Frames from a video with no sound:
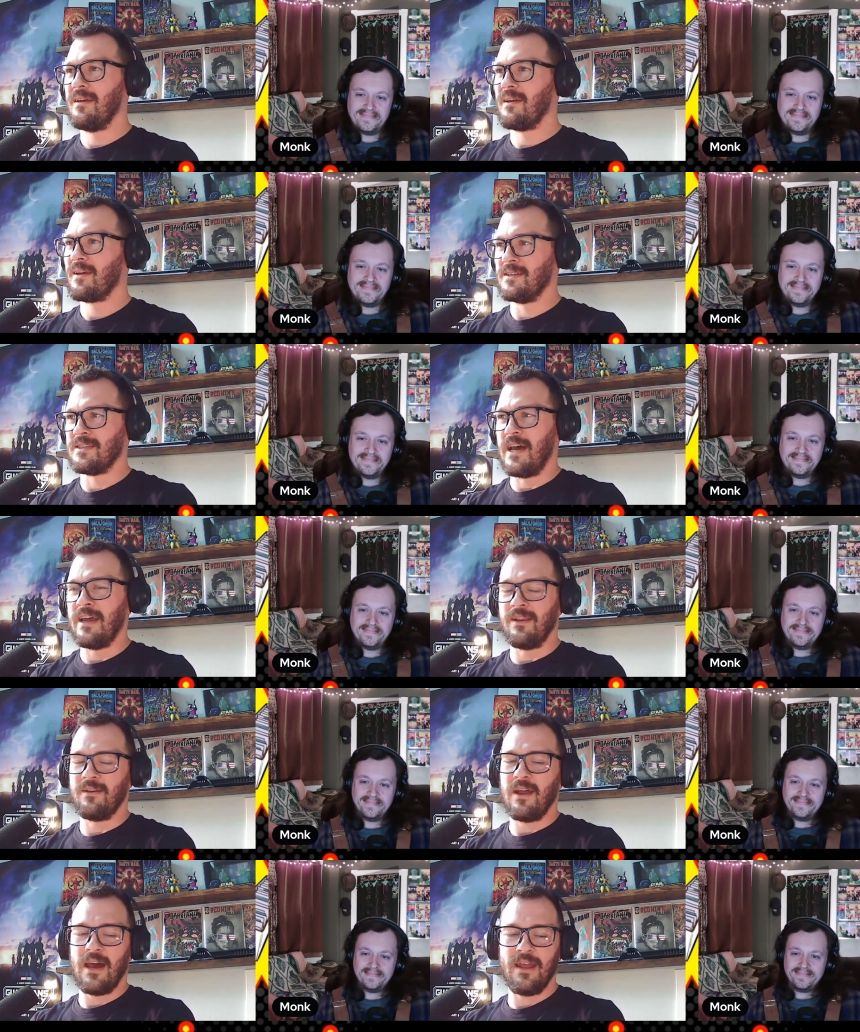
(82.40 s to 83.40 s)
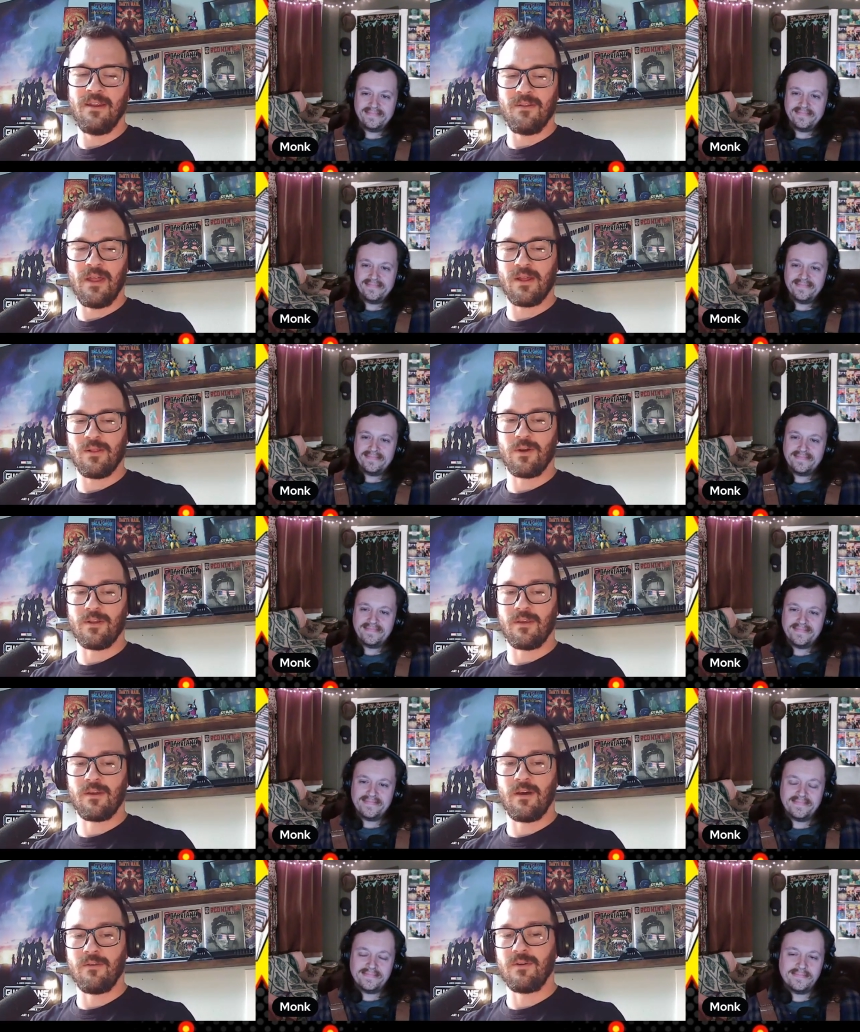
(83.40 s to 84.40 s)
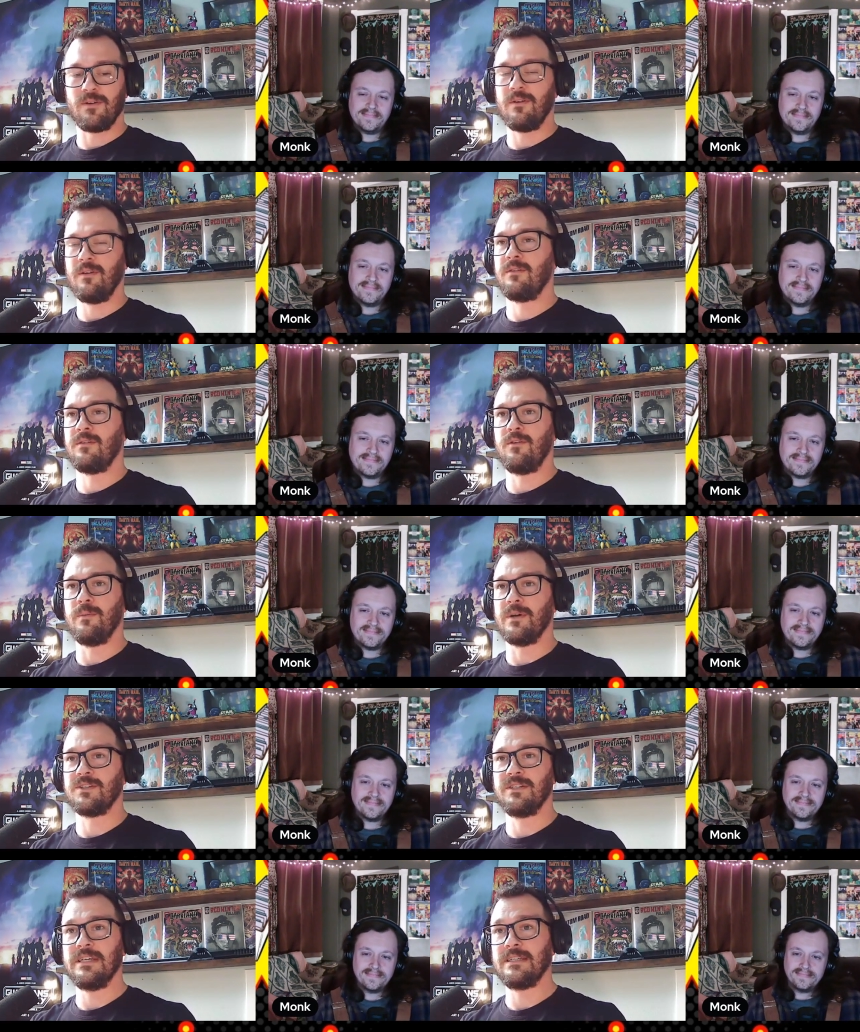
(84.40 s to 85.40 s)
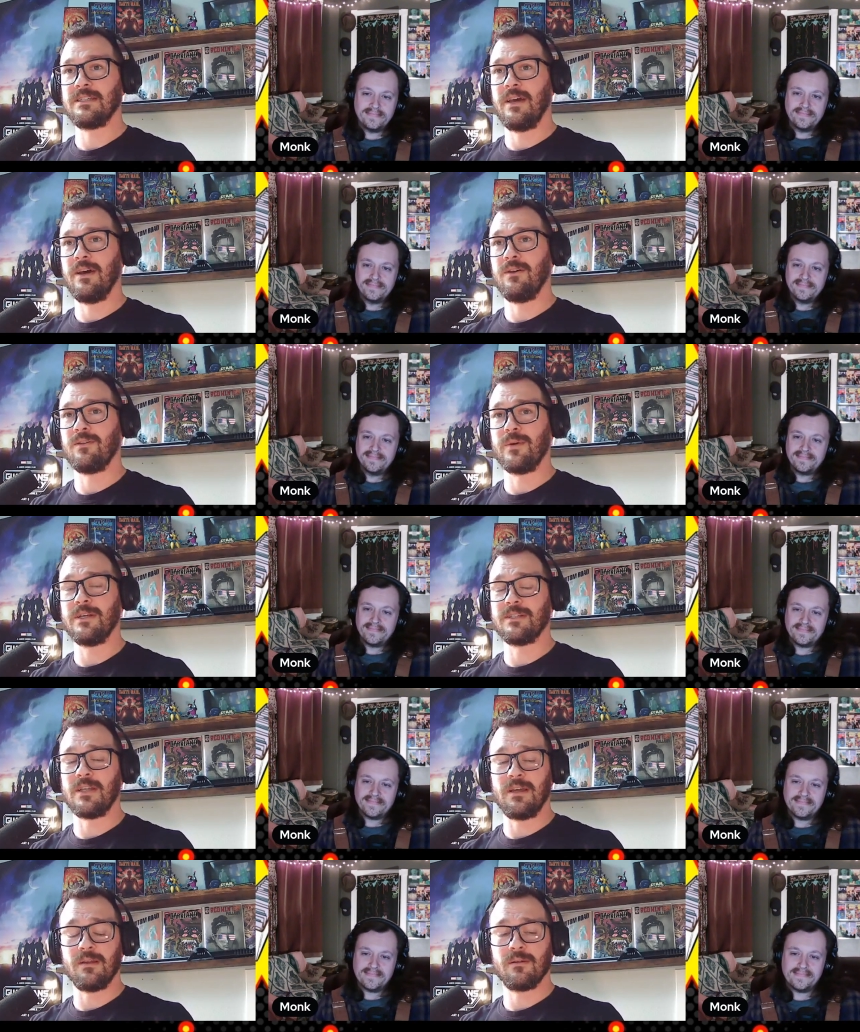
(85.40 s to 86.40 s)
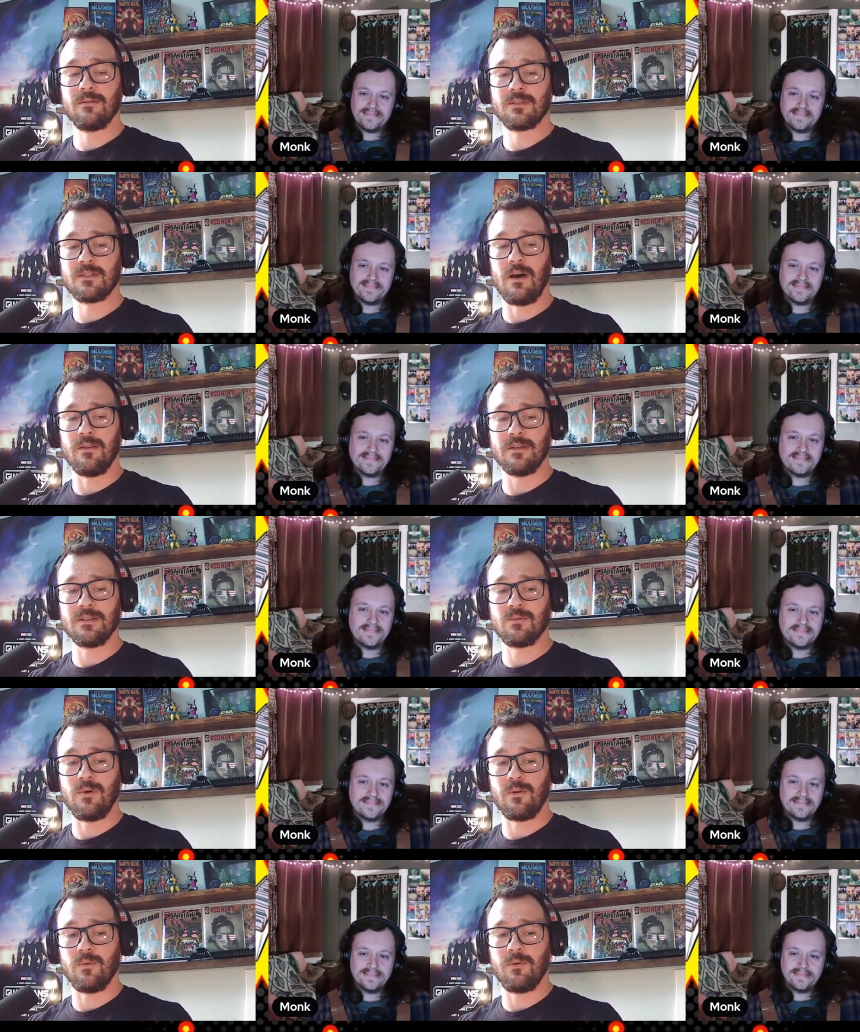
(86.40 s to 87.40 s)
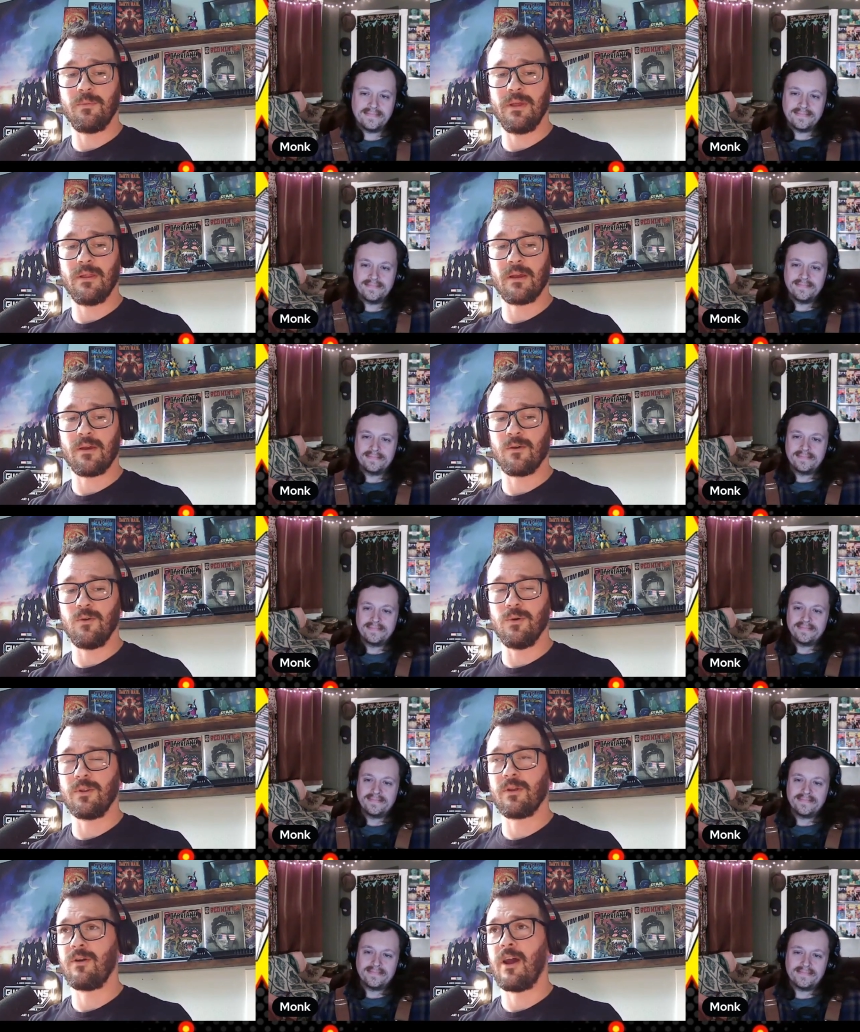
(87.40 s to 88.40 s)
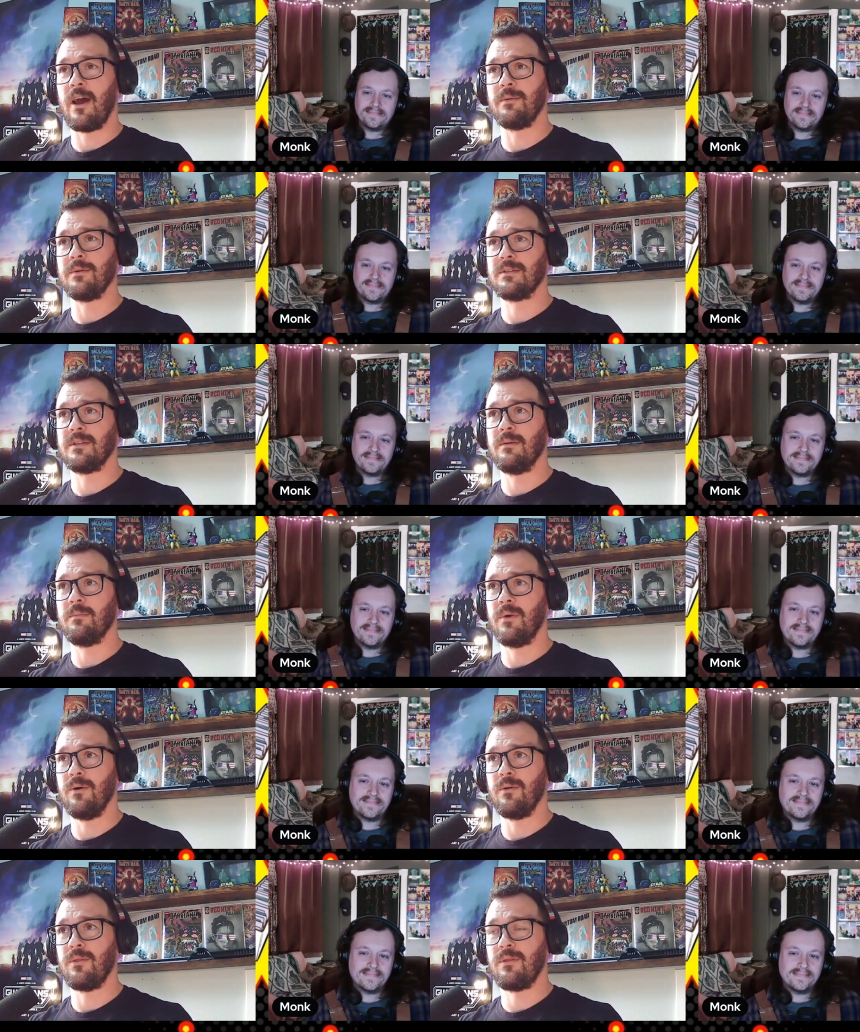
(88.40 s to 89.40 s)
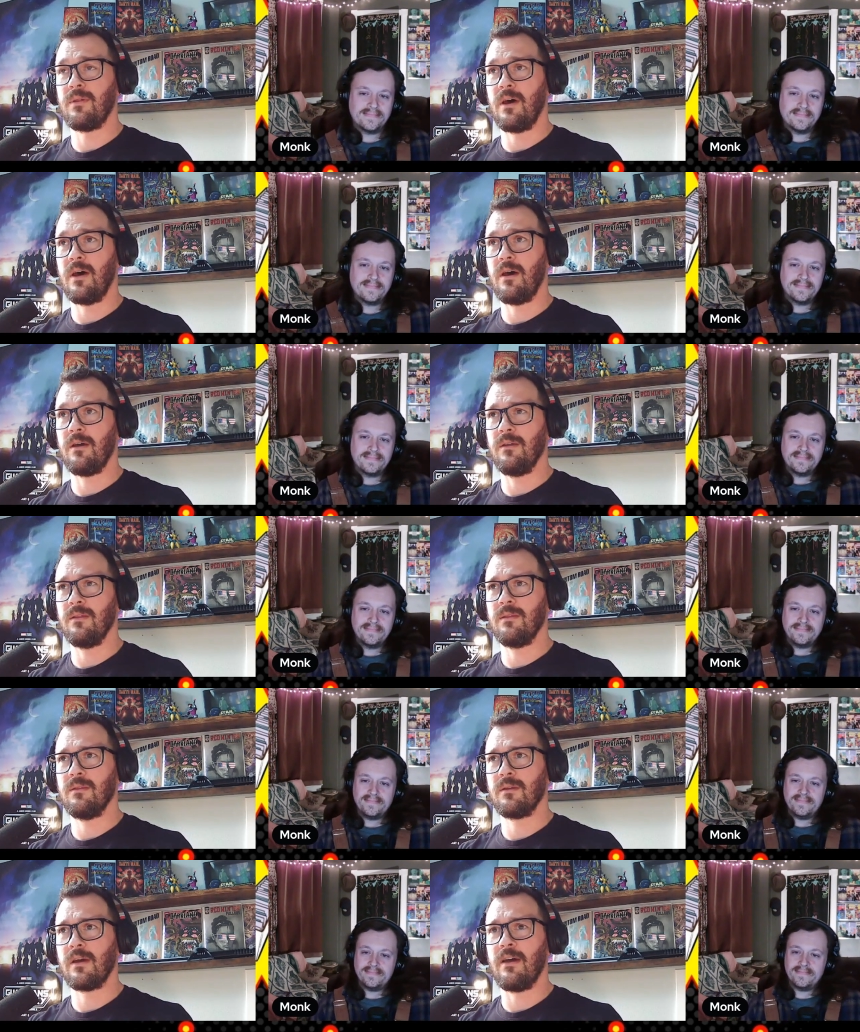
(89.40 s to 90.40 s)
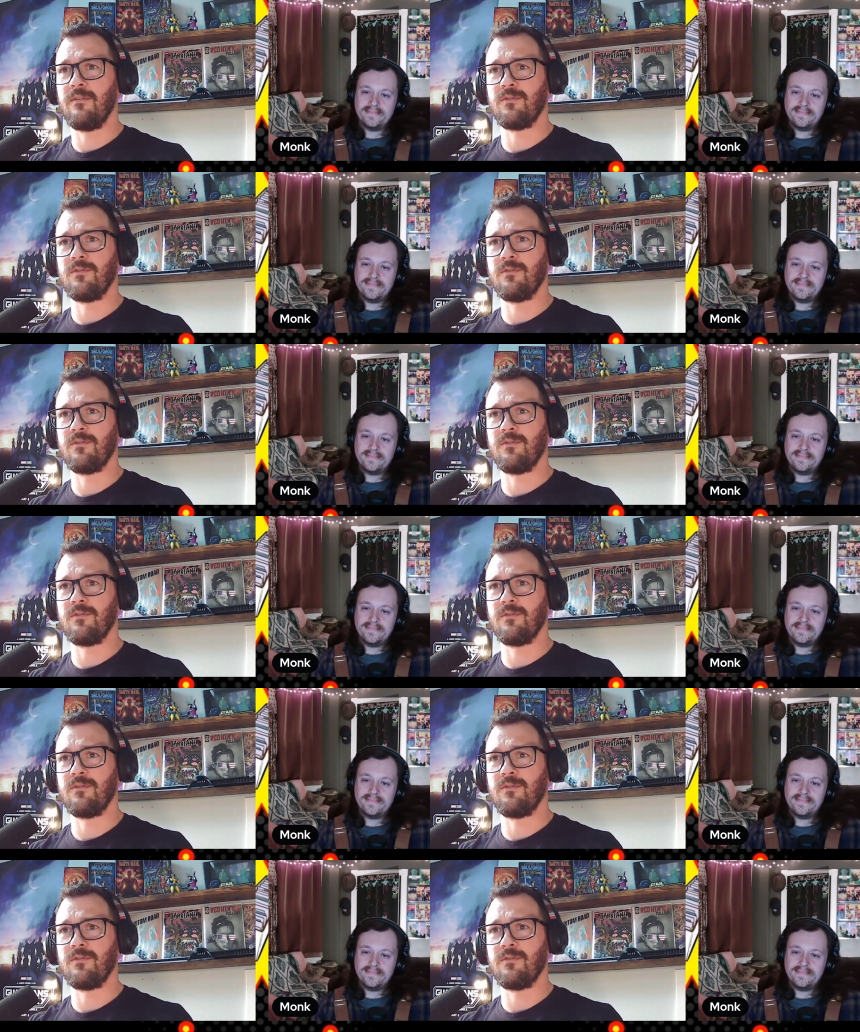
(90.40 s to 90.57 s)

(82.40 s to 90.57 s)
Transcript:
Speaker 1: Because I didn't like look at the cover in too much detail. The reason I saw this one would be like a cool in the grab is that both the guy